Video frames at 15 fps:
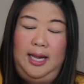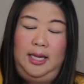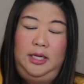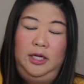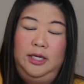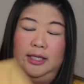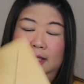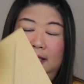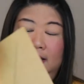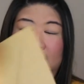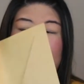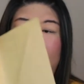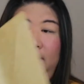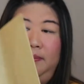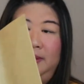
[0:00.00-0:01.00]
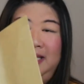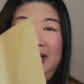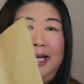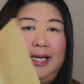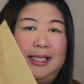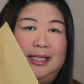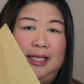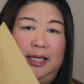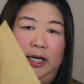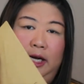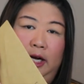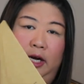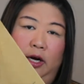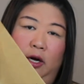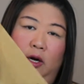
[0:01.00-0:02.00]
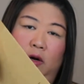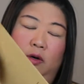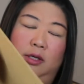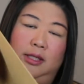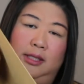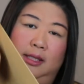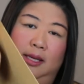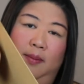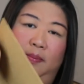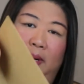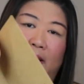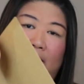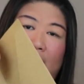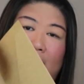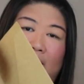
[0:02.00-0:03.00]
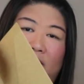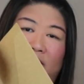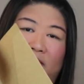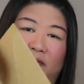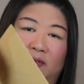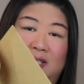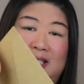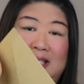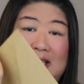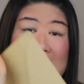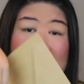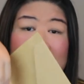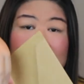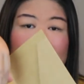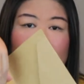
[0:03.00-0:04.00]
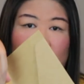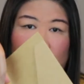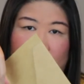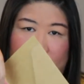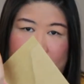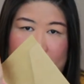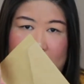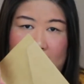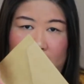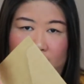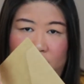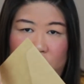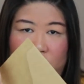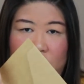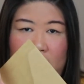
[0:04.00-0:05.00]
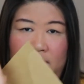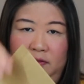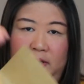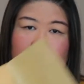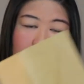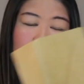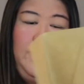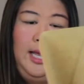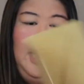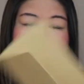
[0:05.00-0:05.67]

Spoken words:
you could slip tickets in here or slip any kind of receipt that you want to keep for traveling.